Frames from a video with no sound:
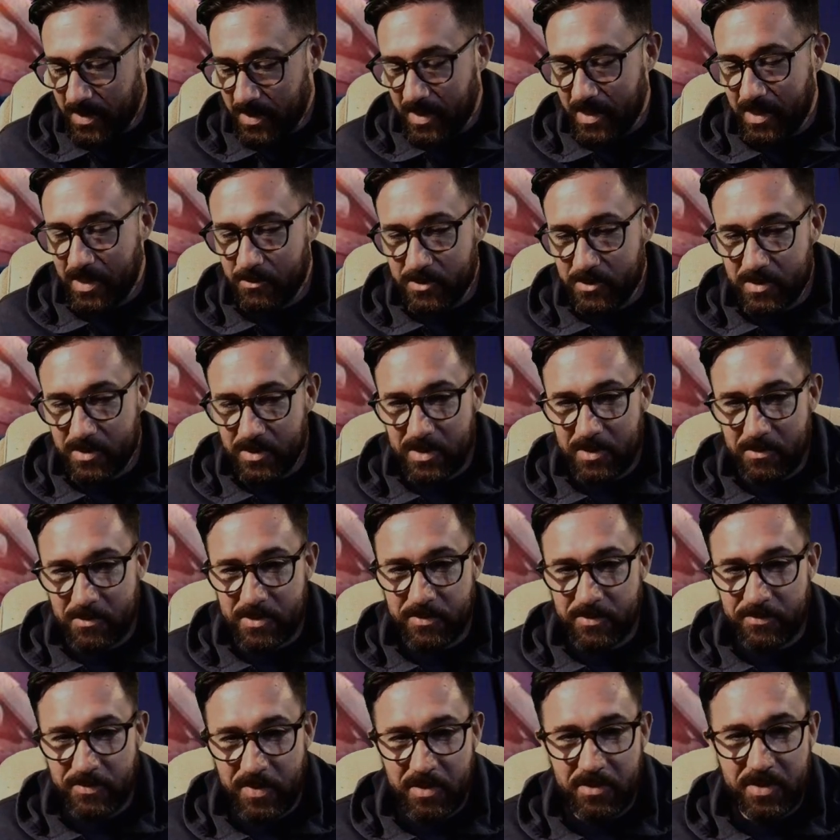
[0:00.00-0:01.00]
it was
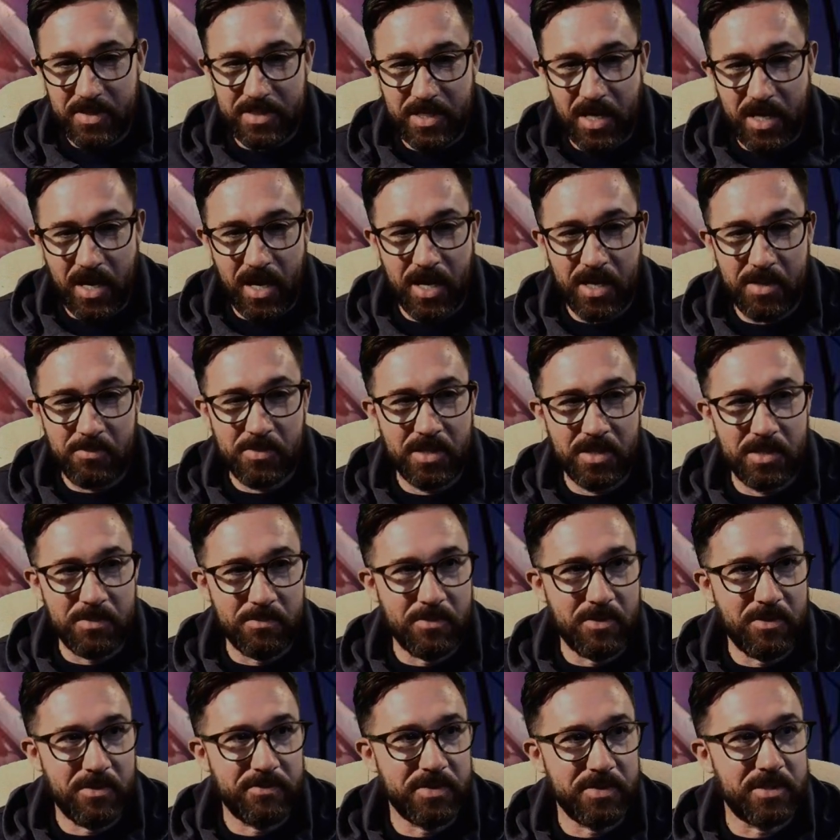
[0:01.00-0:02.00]
a very timely
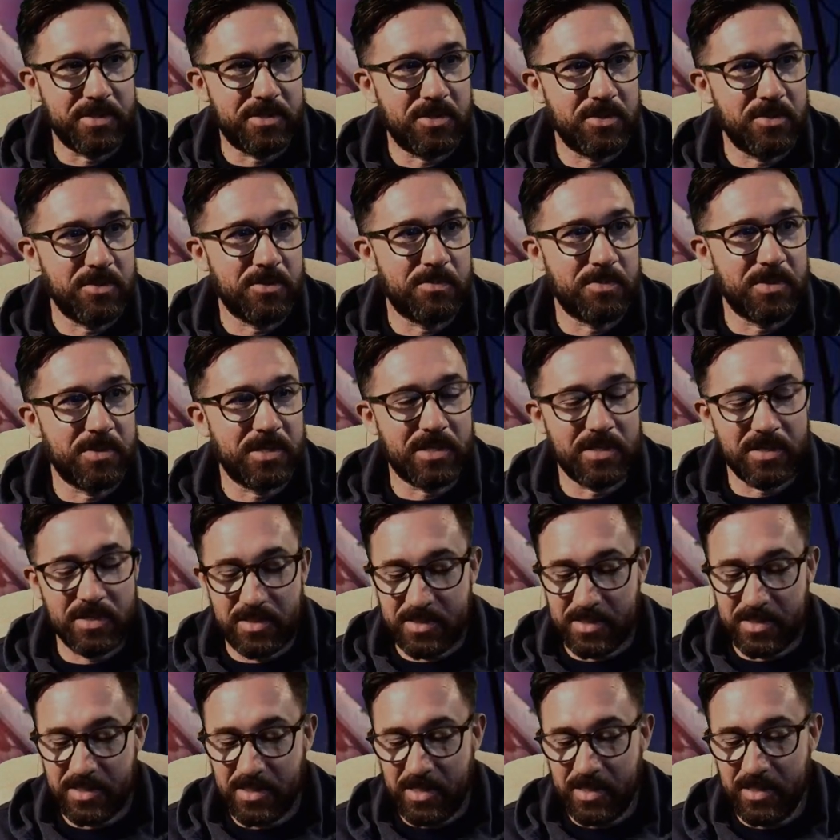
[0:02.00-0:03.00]
movie too,
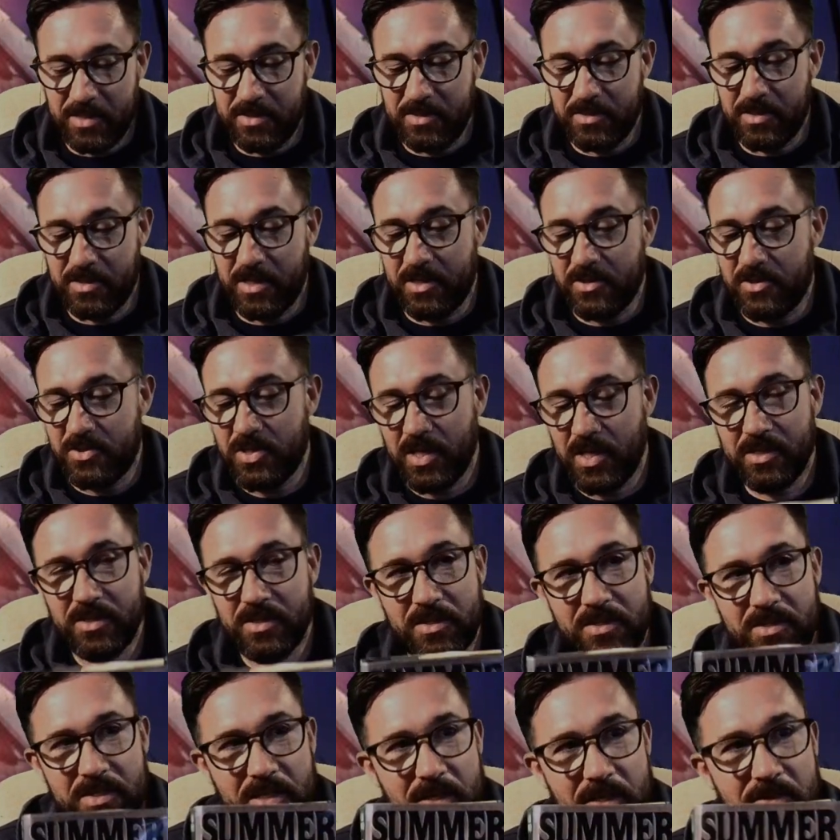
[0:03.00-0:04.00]
because I checked
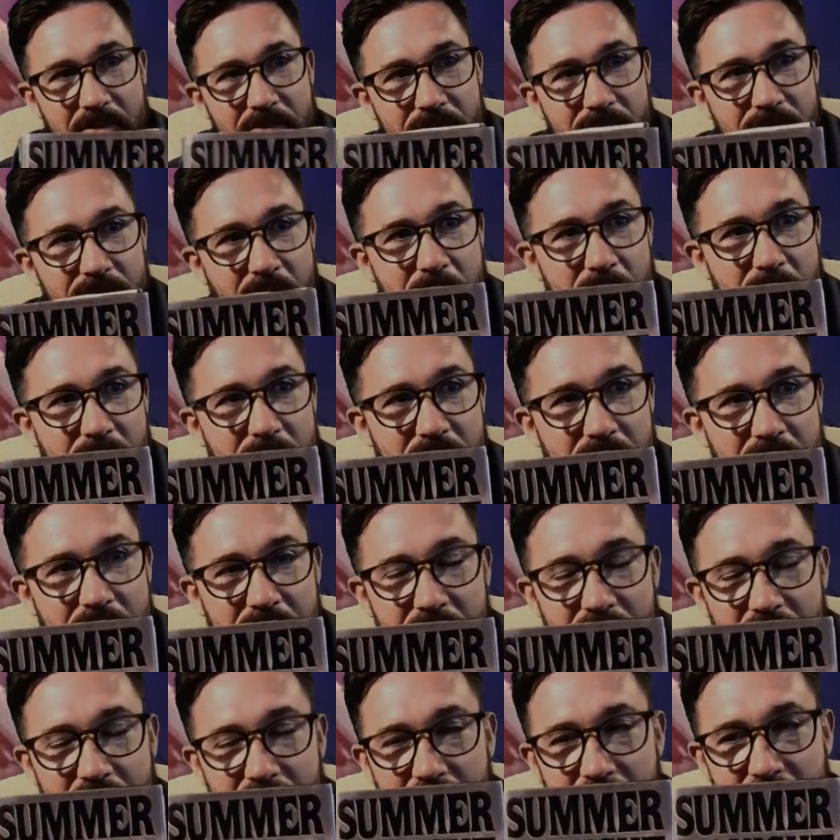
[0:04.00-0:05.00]
this out from
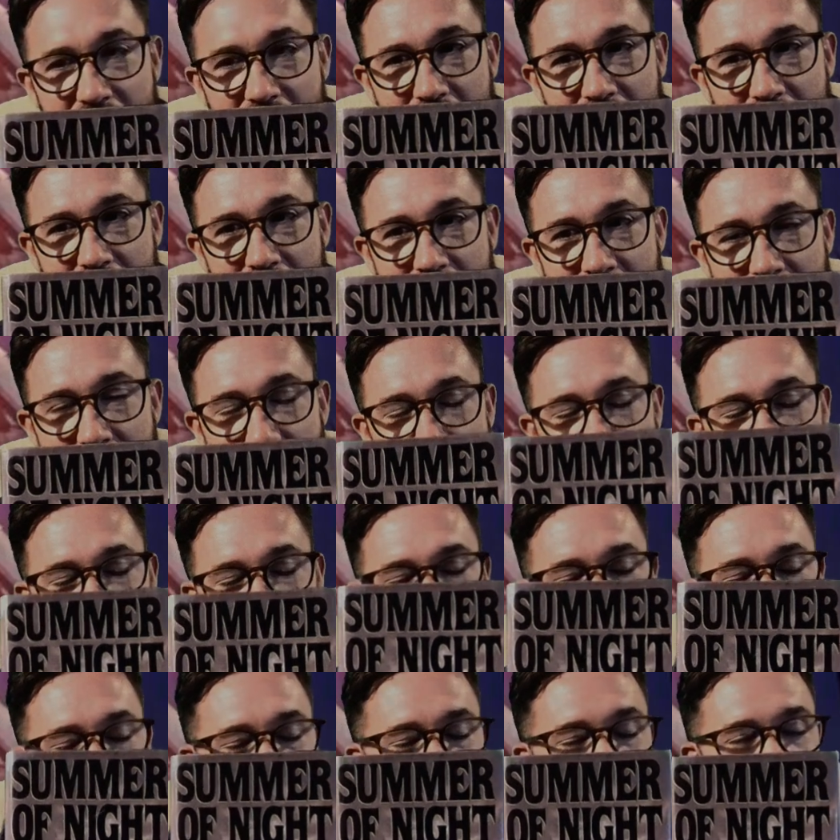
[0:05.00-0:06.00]
the
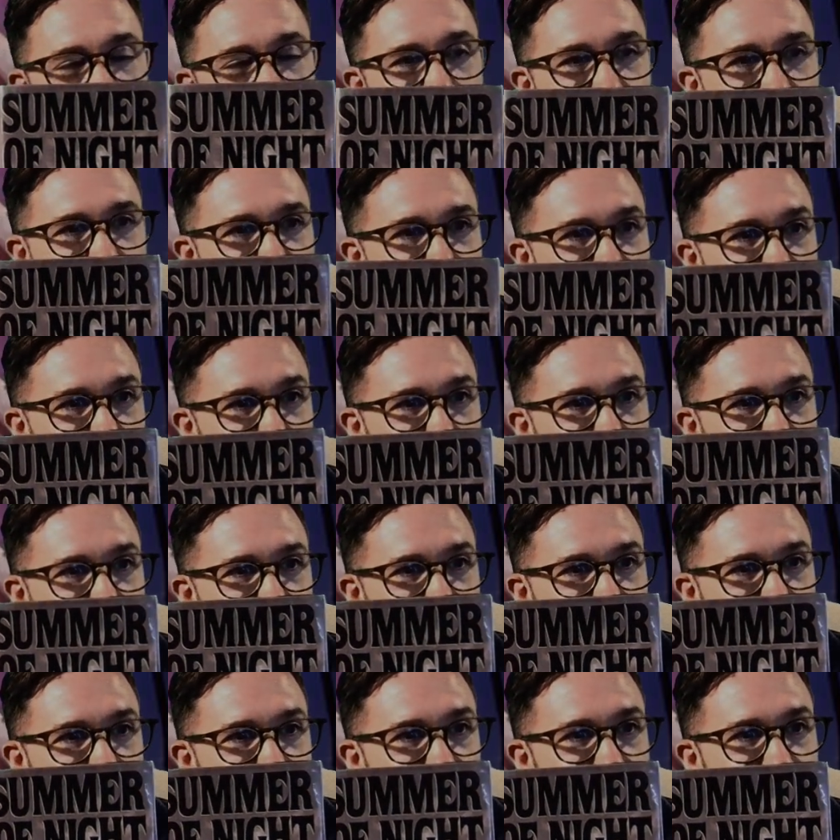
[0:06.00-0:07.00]
public
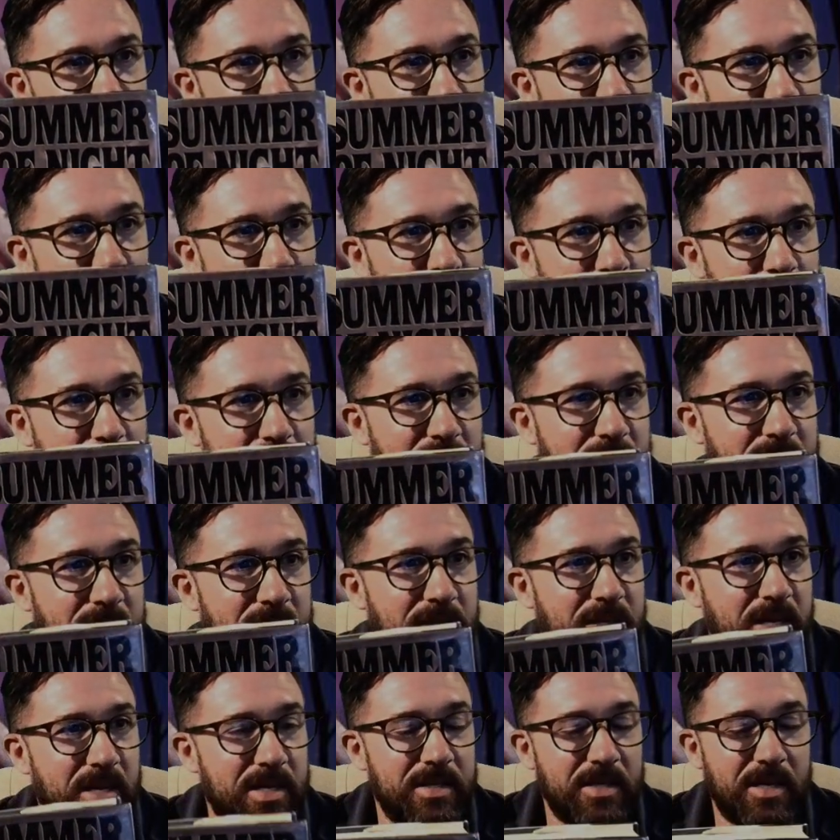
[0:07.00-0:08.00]
library the other week,
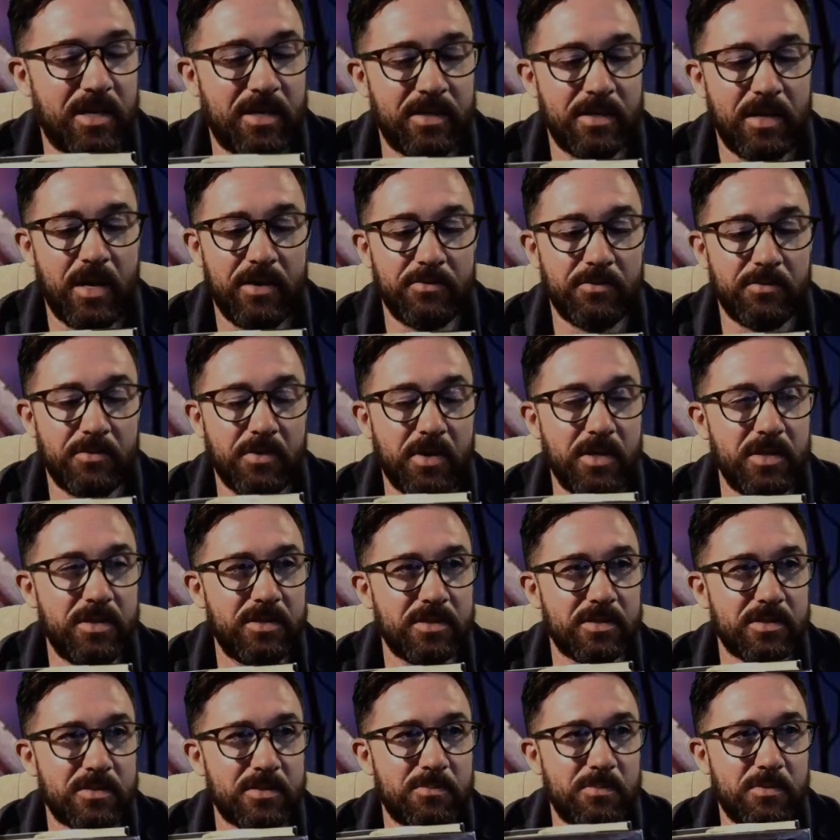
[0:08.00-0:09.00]
and I've read
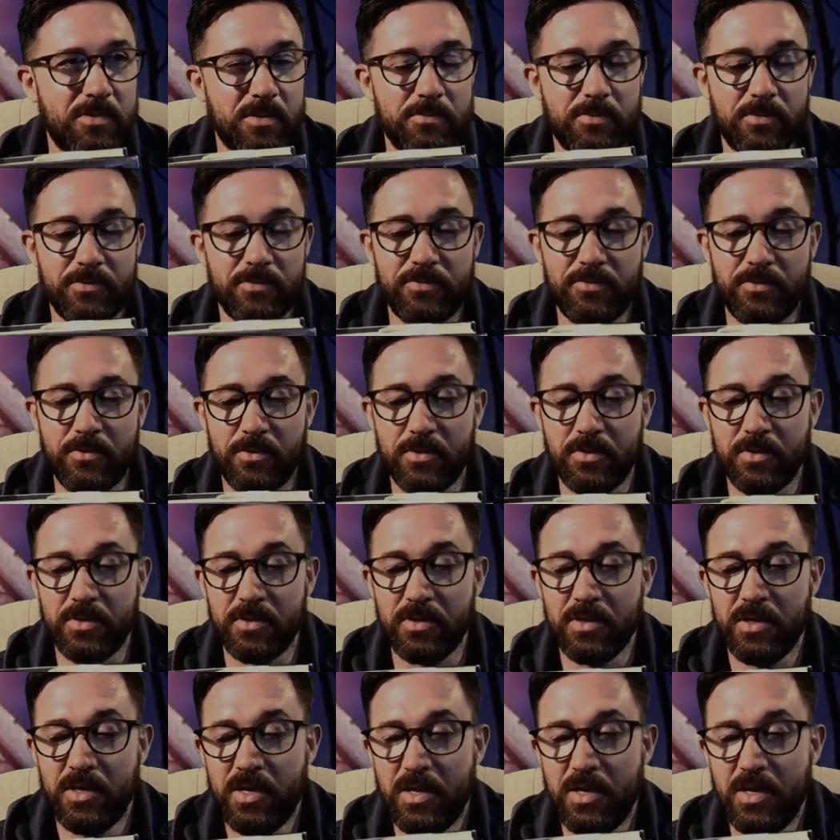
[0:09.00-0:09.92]
this book before,